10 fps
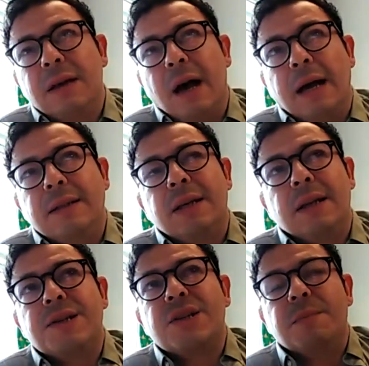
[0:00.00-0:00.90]

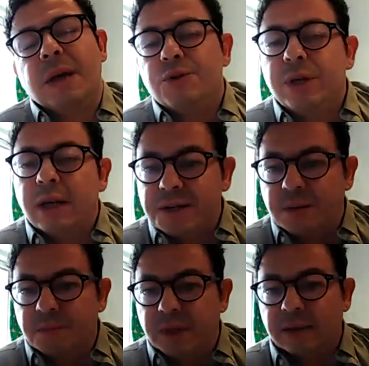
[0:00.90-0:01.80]
idealism and
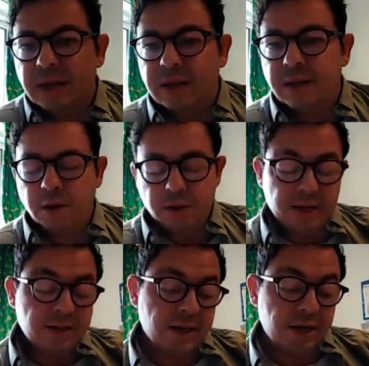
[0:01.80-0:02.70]
realism that the
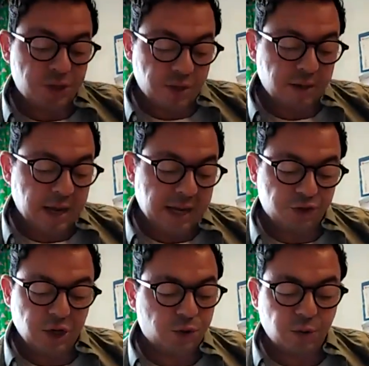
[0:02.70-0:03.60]
organization has, just to